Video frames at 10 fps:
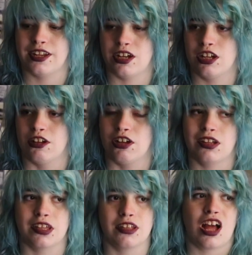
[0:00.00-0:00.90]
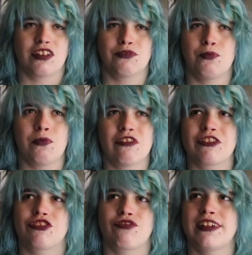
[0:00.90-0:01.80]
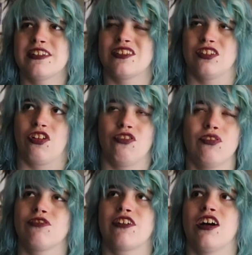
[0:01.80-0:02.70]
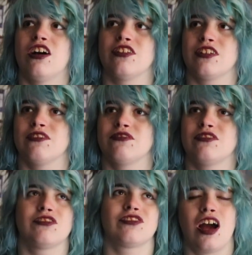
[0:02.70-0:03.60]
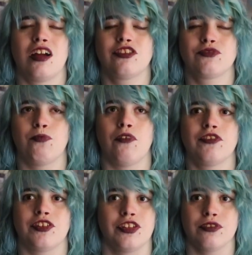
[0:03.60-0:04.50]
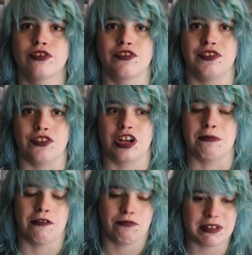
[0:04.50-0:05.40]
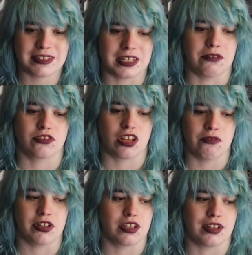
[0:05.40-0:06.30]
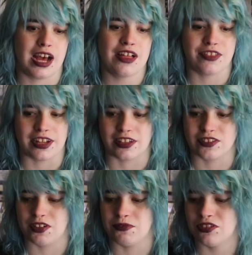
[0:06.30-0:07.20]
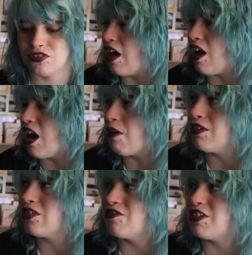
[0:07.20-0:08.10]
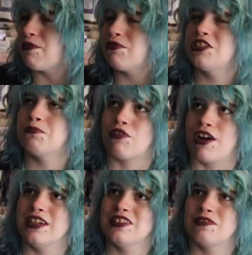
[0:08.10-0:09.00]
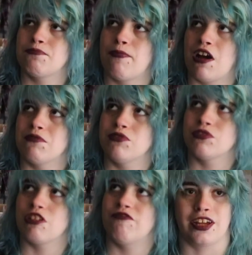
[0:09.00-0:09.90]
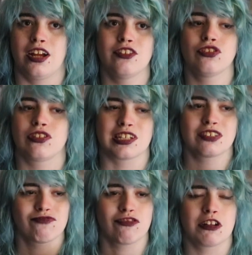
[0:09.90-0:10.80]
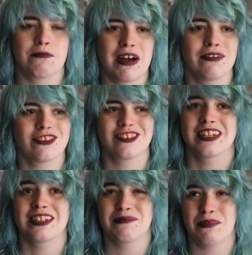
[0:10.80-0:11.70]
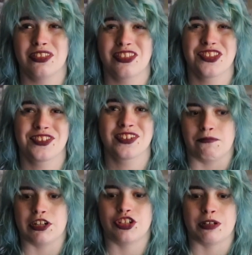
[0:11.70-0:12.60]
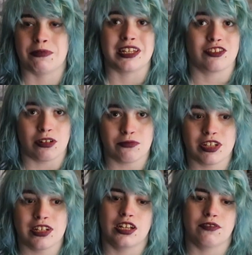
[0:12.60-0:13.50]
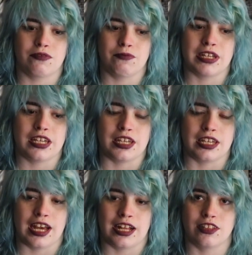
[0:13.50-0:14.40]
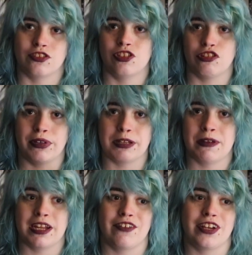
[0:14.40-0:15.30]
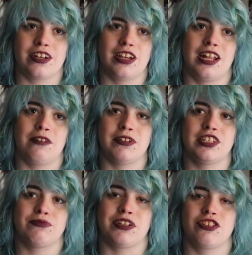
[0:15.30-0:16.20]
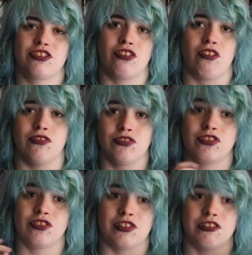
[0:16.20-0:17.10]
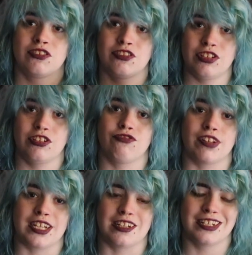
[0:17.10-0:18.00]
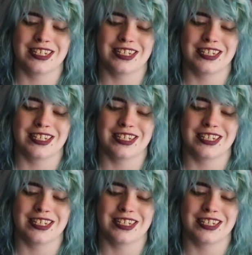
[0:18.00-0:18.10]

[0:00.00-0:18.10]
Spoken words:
I'd cross streets and not look for cars. I just wanted to do stuff all the time. I was busy. I was going at things. I was depressed, but I was also, and I took this for about 6 months. My GP stopped it and we had the 2 week period and then we switched on to sertraline.